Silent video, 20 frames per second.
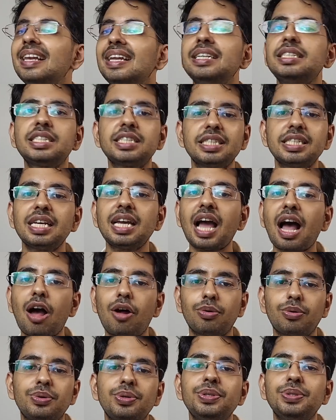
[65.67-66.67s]
Let's see
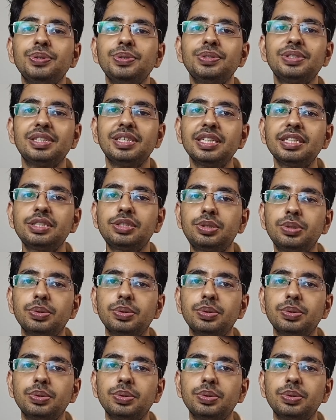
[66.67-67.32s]
how to use this